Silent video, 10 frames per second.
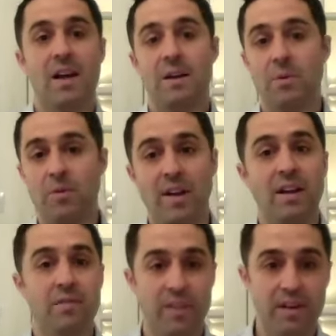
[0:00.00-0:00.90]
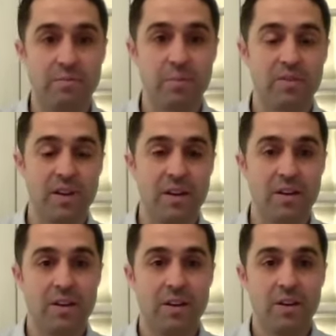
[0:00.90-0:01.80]
and about ninety five
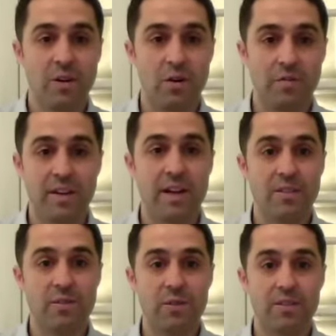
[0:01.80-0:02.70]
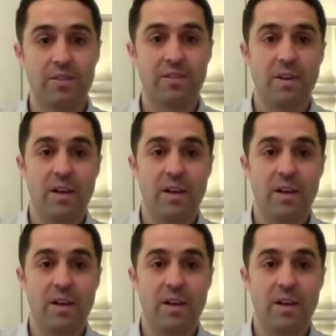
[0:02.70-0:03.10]
percent of landlords.